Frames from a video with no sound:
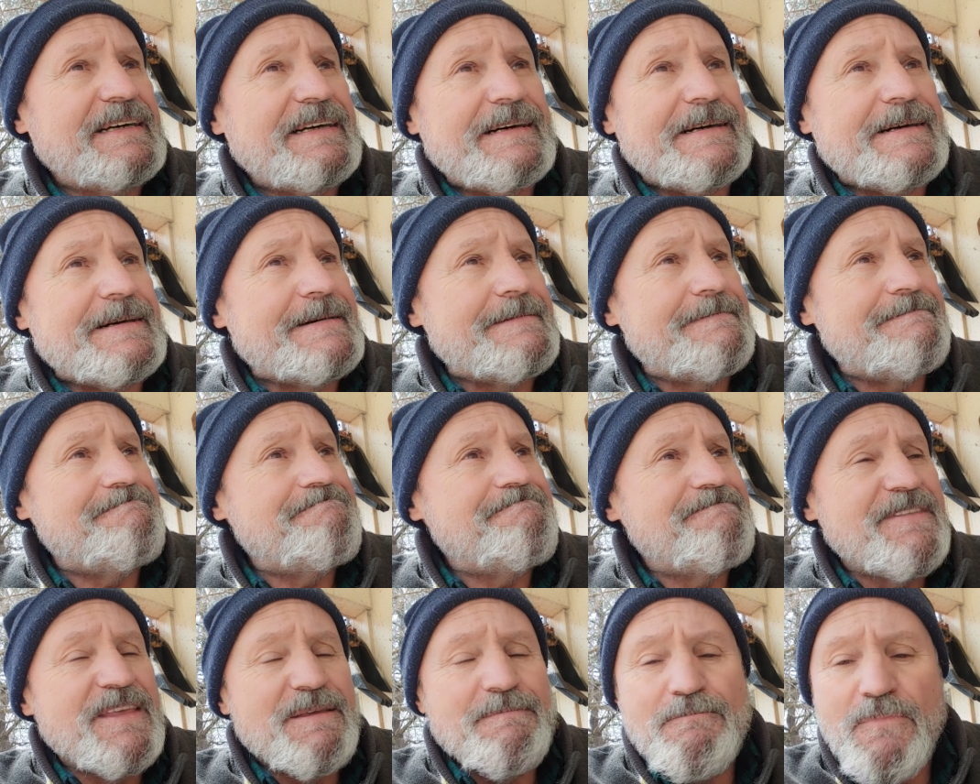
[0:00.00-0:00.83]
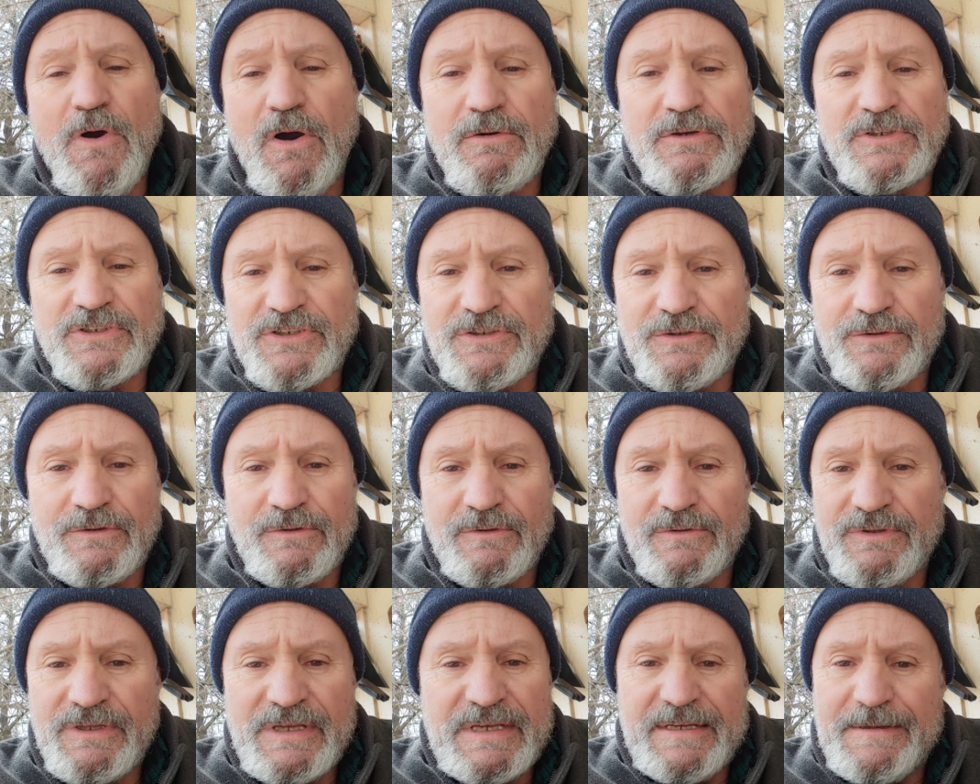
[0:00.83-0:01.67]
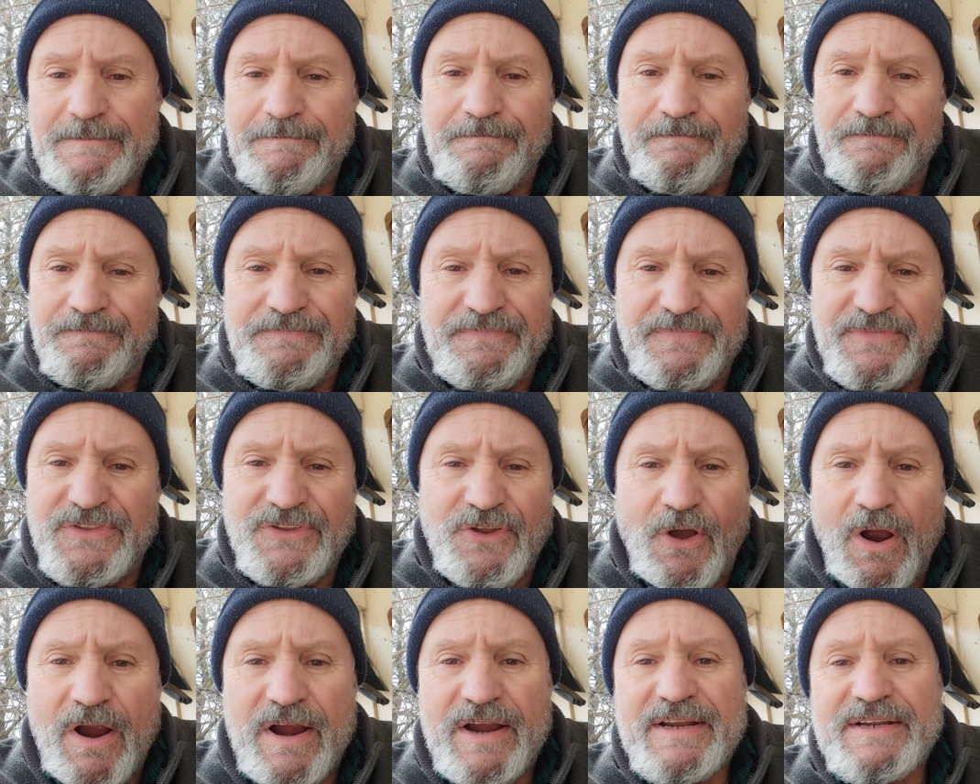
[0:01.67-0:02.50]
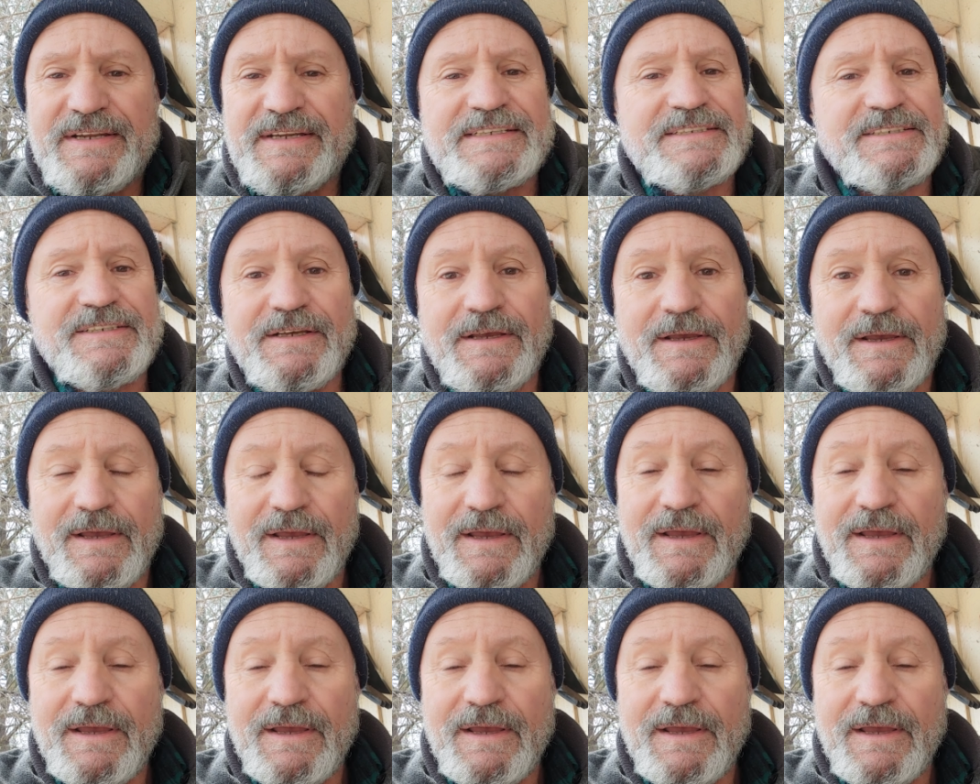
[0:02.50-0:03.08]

um, emotional darkness,